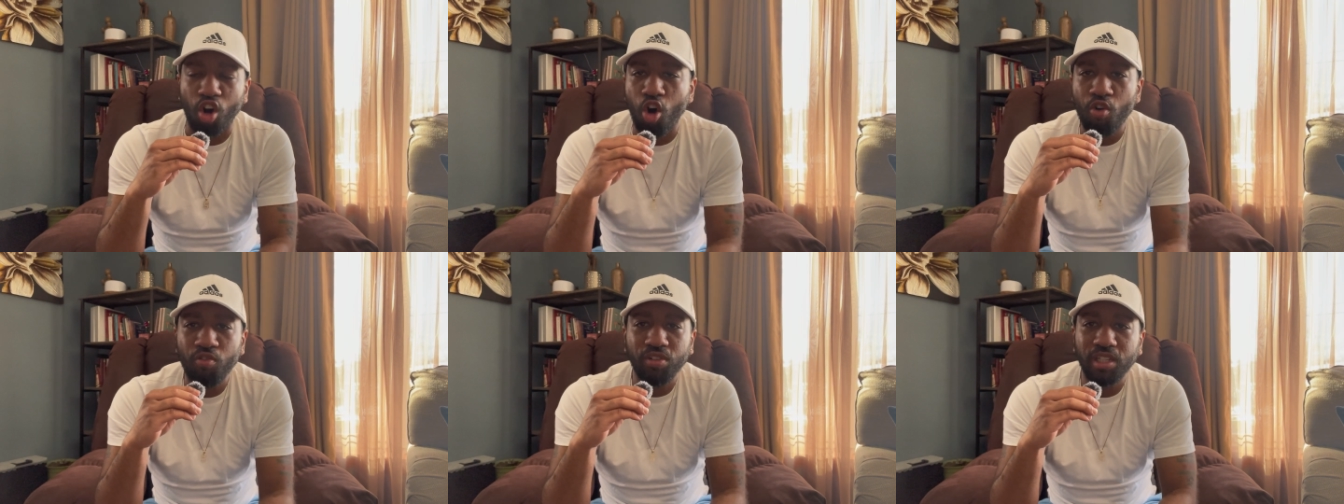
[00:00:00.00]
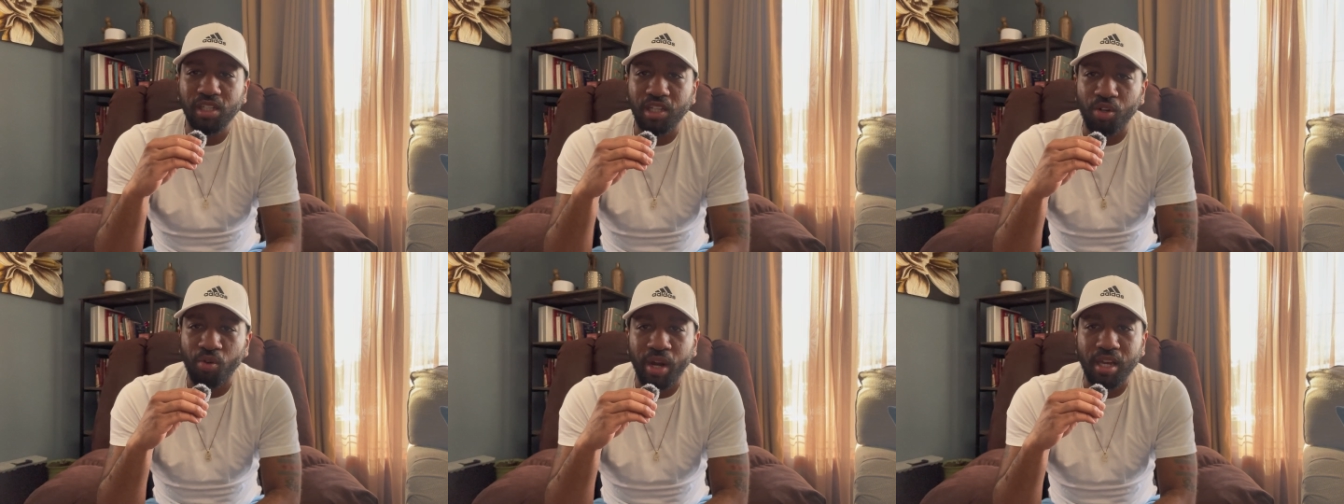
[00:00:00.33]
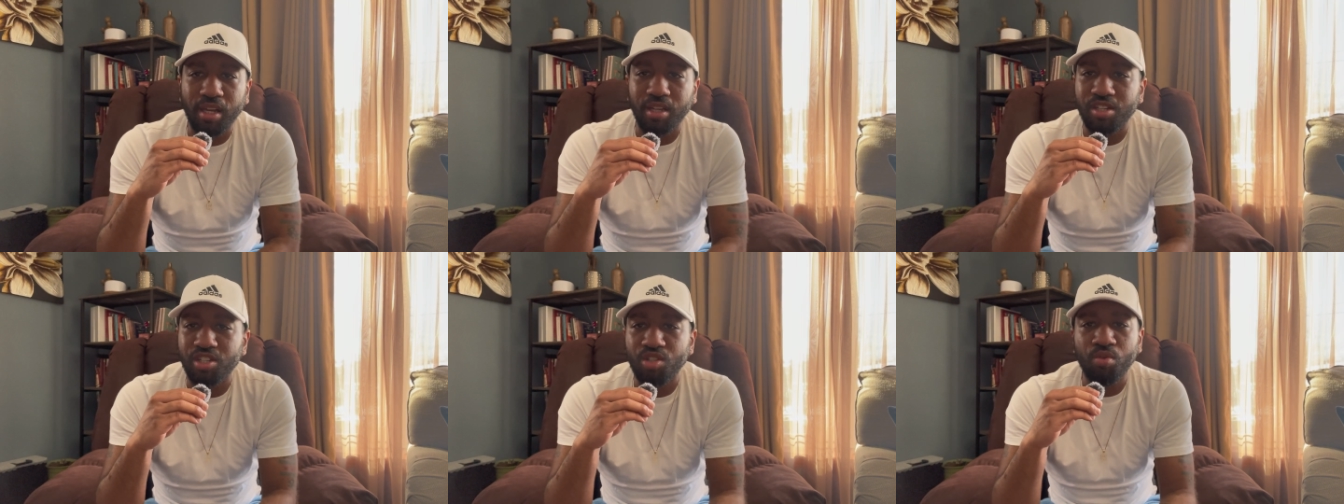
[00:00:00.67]
overly
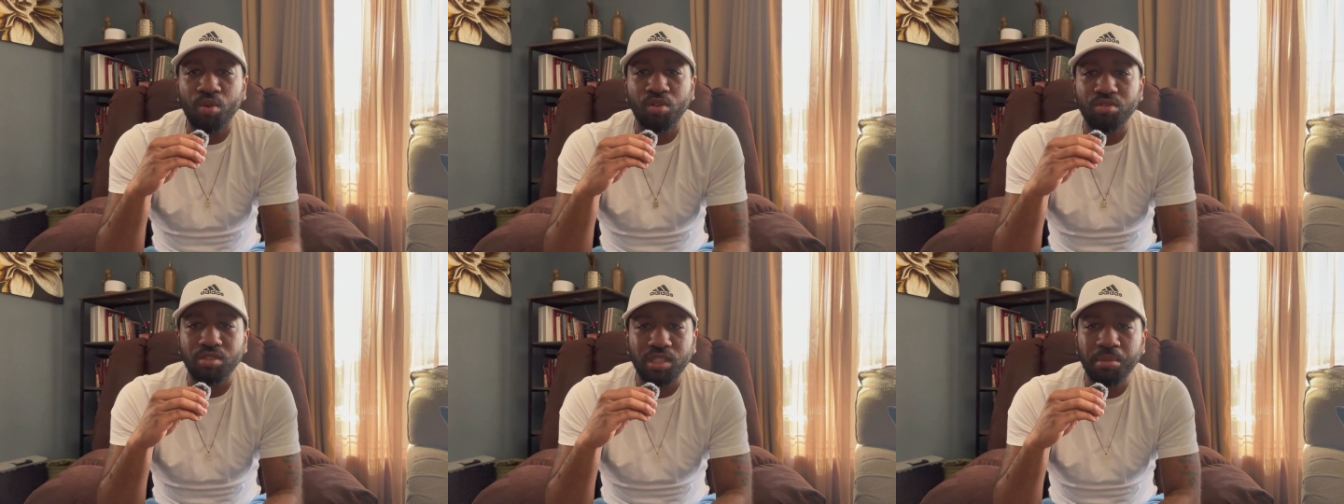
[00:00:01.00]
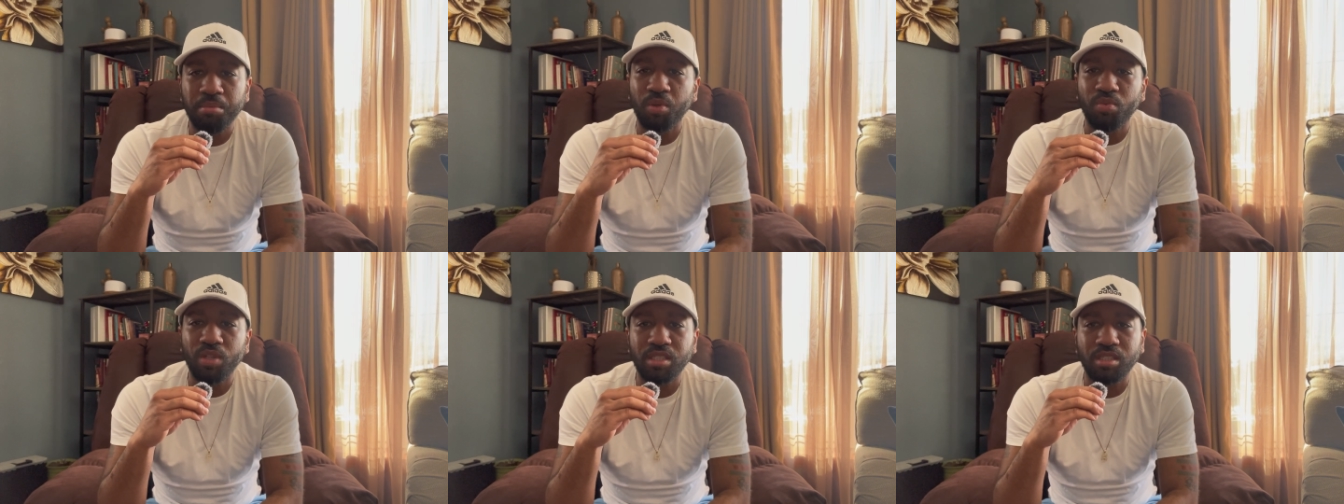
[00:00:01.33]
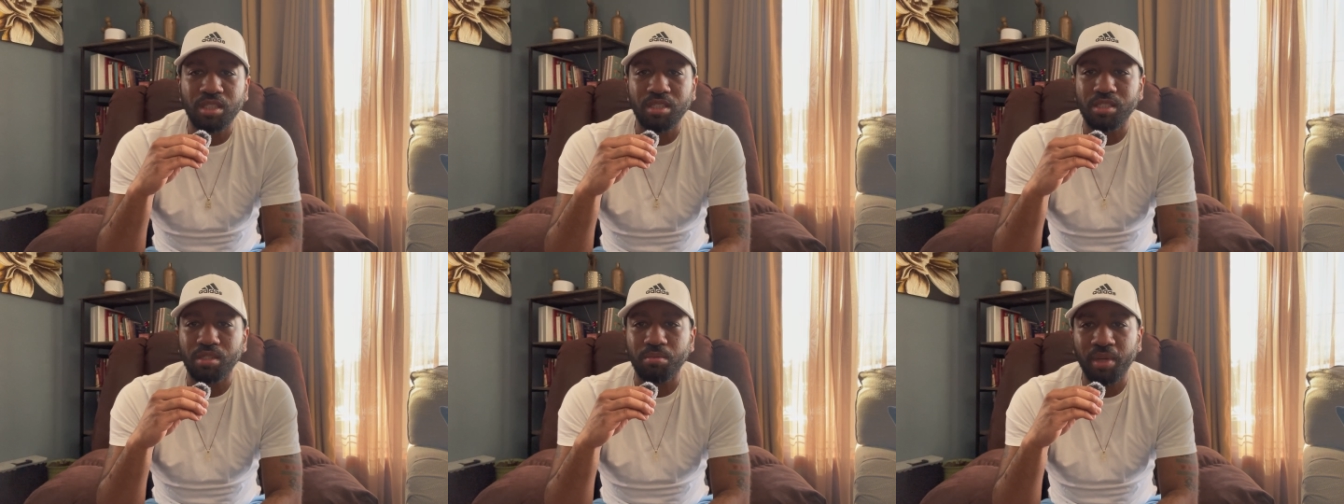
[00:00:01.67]
great because you want semen
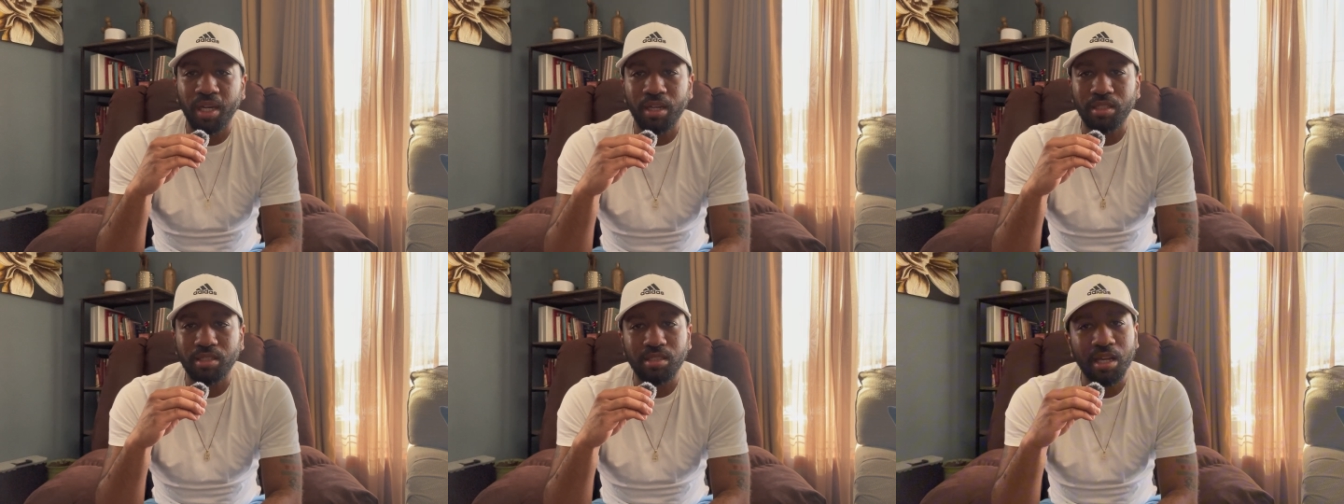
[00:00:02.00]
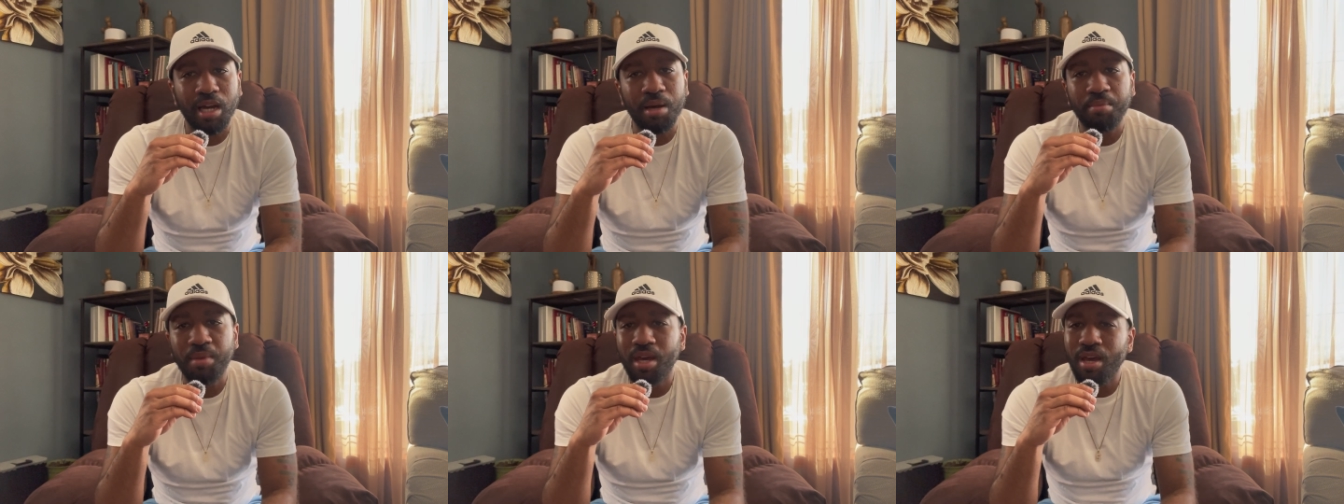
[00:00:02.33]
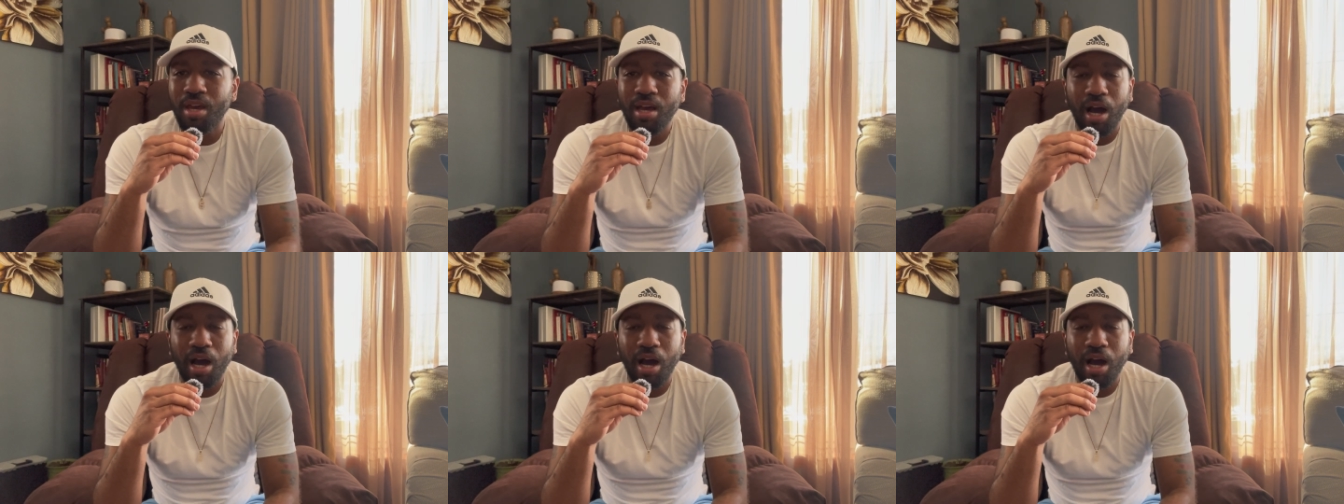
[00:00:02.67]
retention, man. Stop.